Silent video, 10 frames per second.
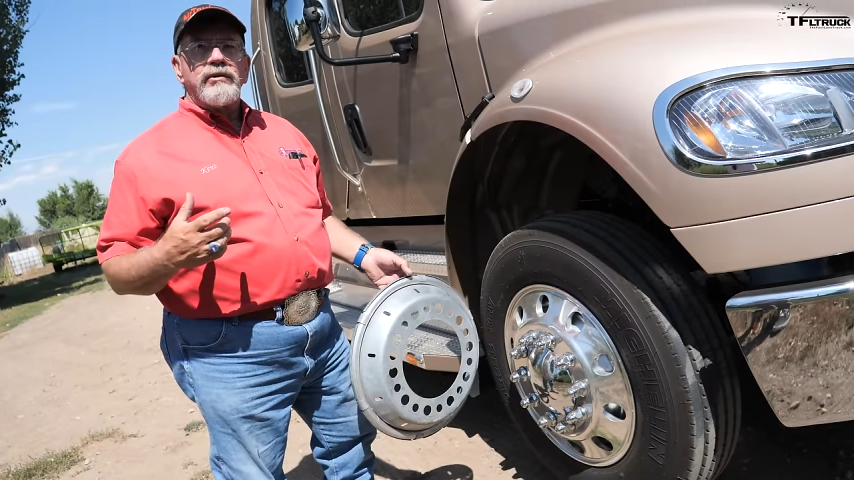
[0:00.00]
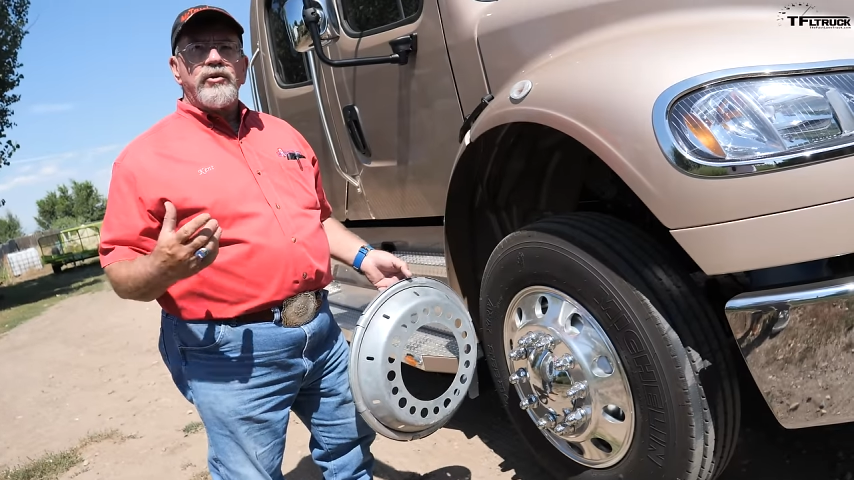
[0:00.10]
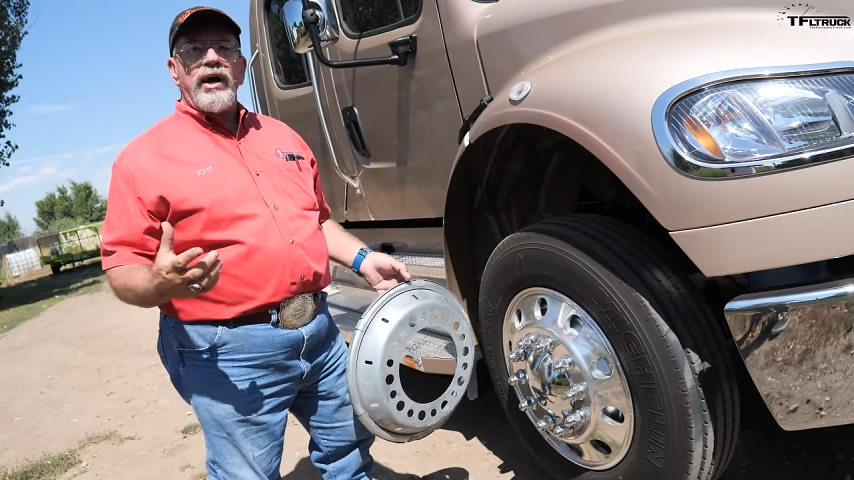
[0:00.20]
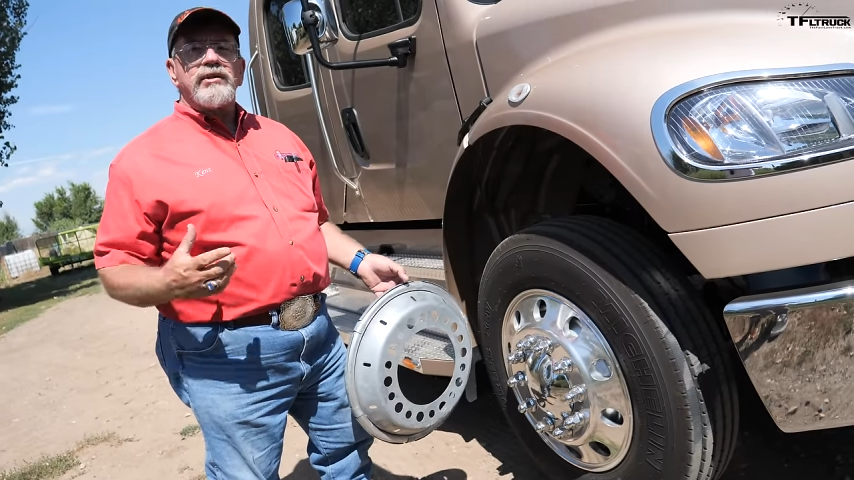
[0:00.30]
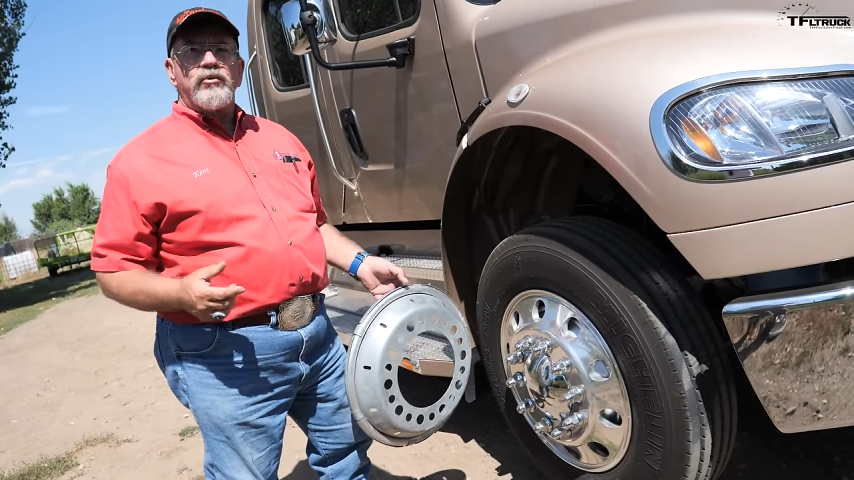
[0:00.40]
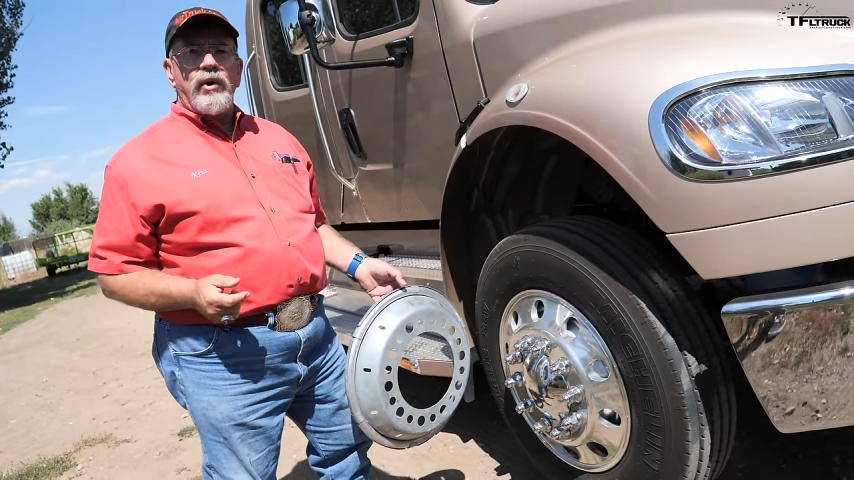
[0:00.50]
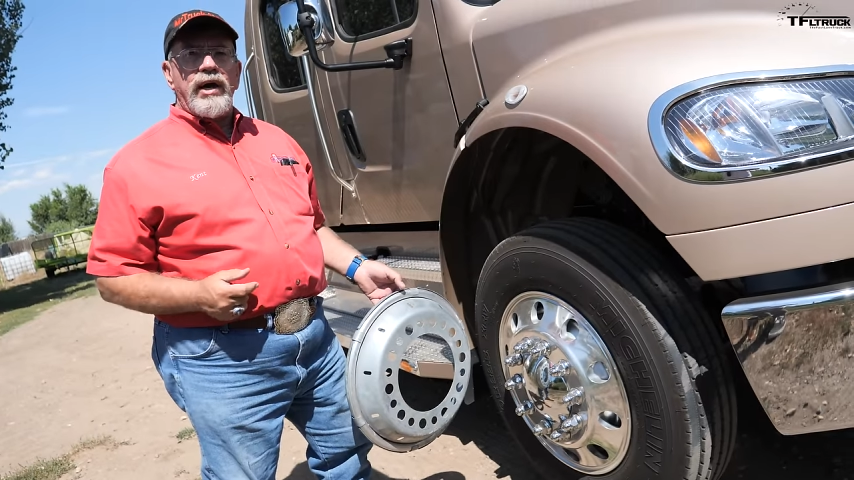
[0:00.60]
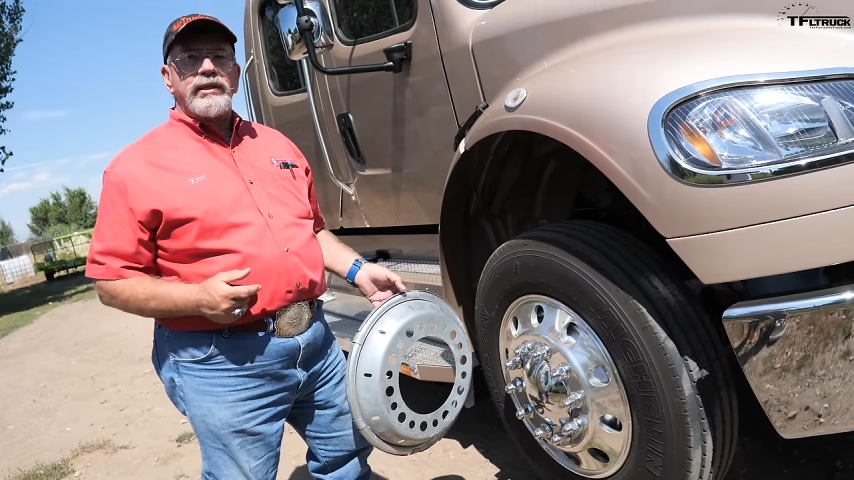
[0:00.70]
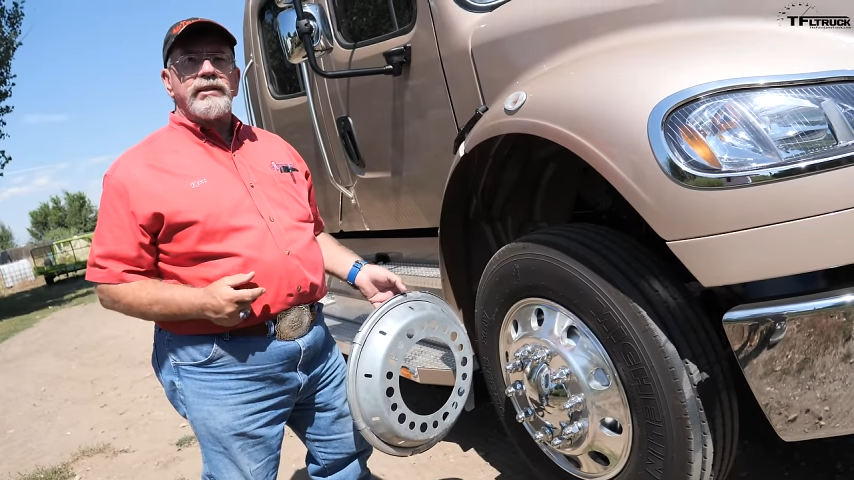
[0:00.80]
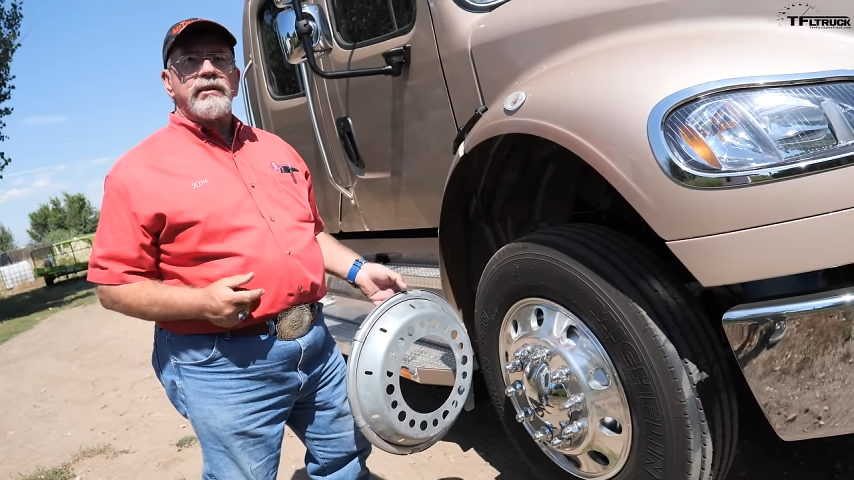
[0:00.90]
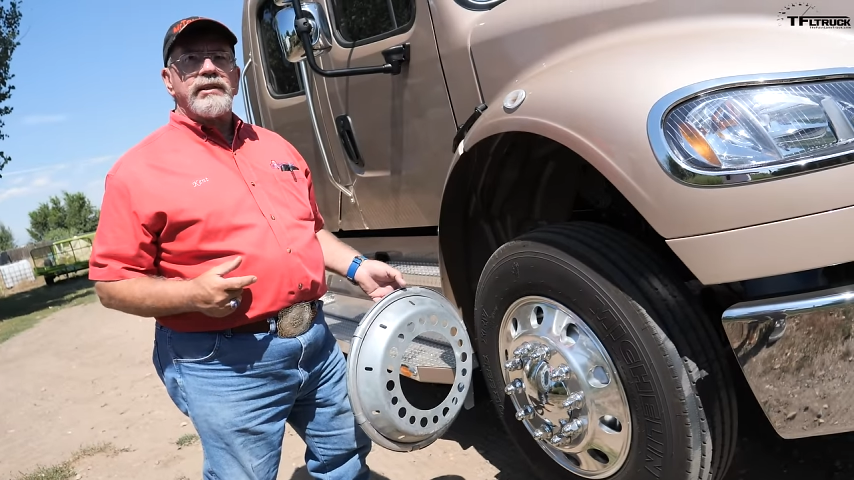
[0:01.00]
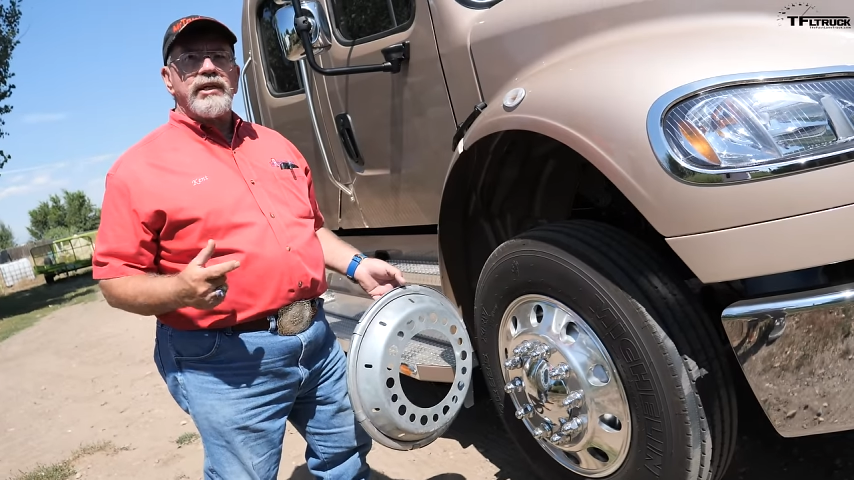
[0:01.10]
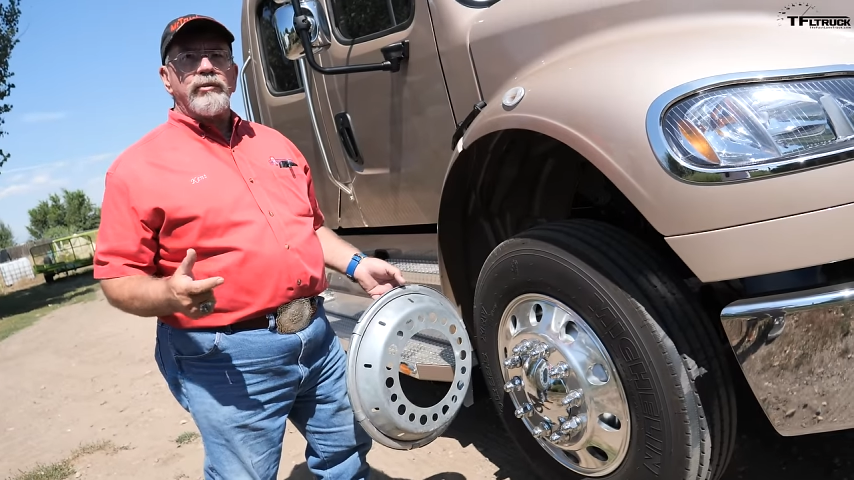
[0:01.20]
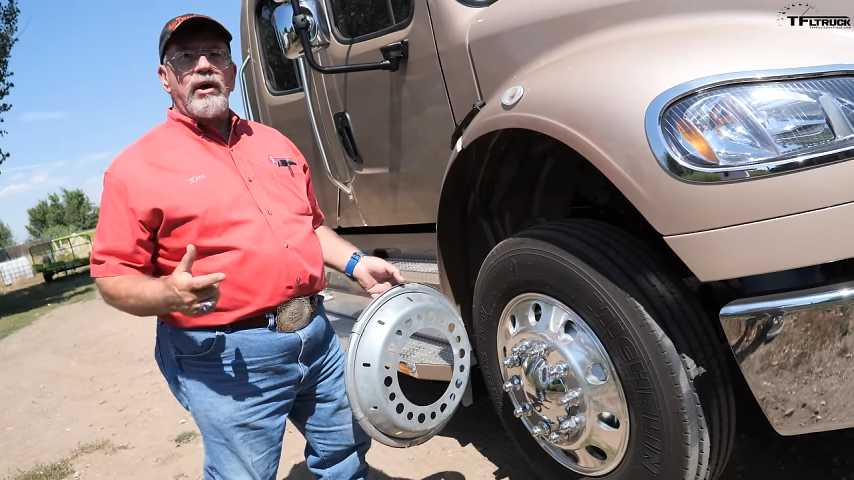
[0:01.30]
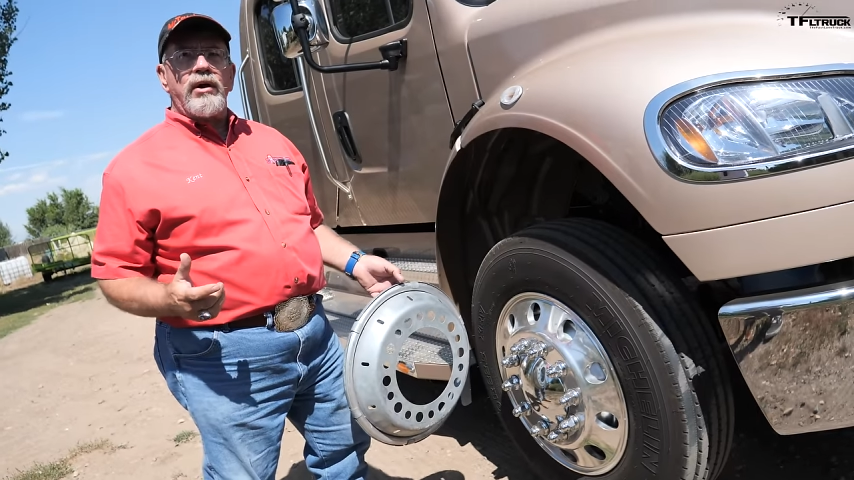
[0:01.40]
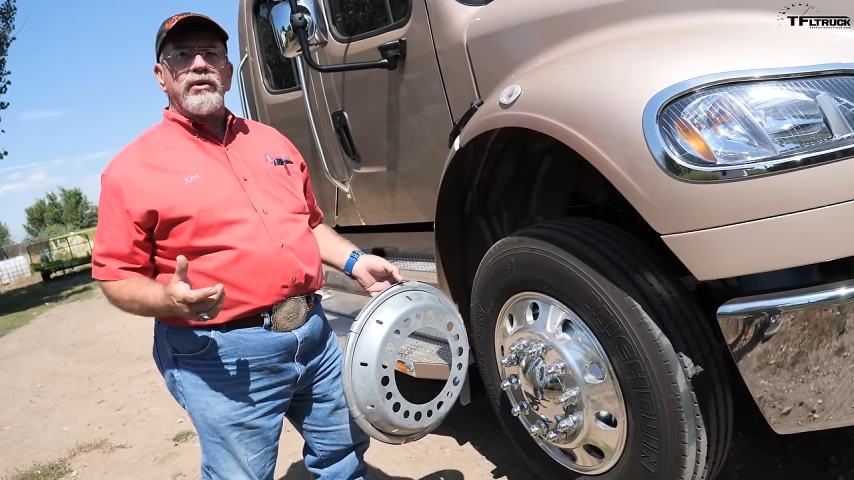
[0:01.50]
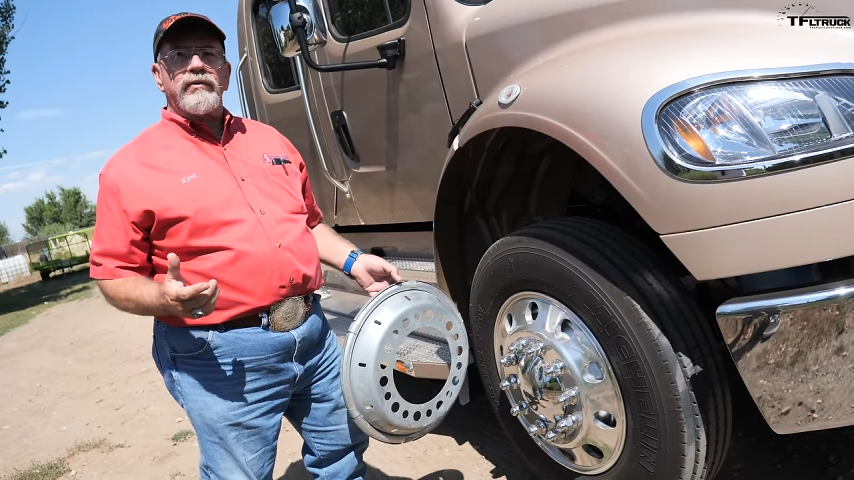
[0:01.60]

TransWest Summit Hauler